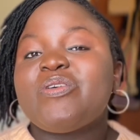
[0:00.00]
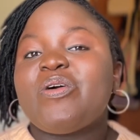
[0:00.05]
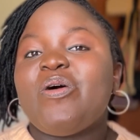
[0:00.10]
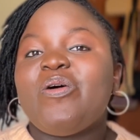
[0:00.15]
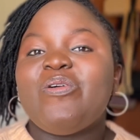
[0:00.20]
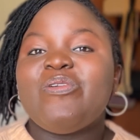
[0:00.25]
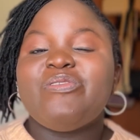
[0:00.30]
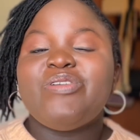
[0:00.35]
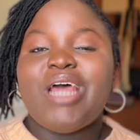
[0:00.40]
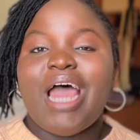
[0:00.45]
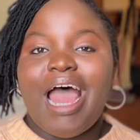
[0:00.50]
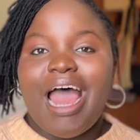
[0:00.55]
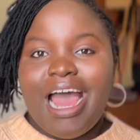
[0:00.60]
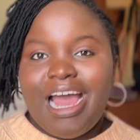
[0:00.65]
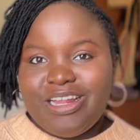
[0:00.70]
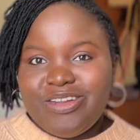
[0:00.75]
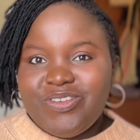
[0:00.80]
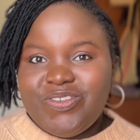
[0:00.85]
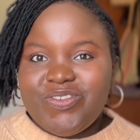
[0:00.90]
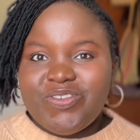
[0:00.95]
called
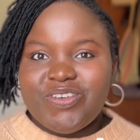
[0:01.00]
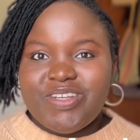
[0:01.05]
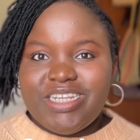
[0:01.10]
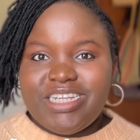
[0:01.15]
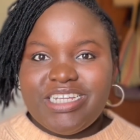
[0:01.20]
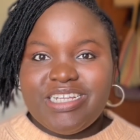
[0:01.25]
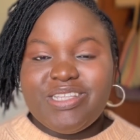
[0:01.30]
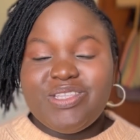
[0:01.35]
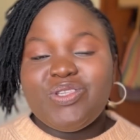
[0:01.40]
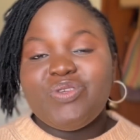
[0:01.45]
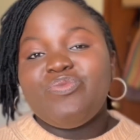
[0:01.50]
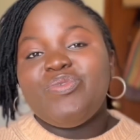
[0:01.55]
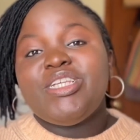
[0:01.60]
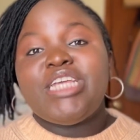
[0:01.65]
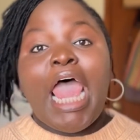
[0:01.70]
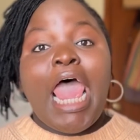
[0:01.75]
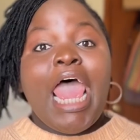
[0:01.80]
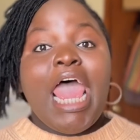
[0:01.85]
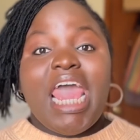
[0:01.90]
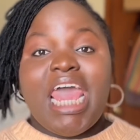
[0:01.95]
androgens, which
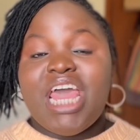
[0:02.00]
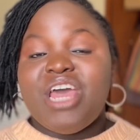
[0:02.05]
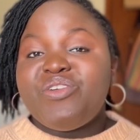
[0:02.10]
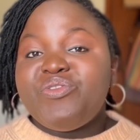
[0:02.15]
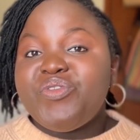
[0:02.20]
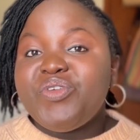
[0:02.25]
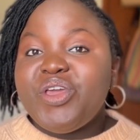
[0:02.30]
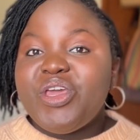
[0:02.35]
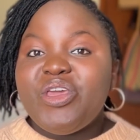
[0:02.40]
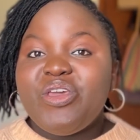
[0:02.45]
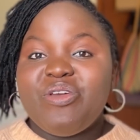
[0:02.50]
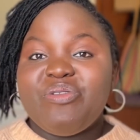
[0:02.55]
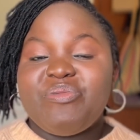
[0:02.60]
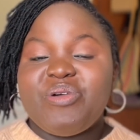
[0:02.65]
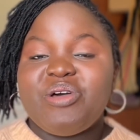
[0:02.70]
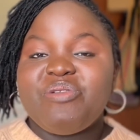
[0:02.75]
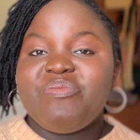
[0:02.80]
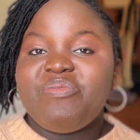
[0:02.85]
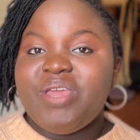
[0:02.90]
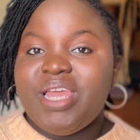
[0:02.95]
every
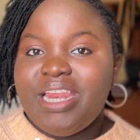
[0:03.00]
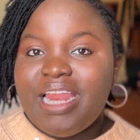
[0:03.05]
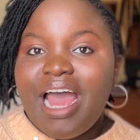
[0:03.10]
human being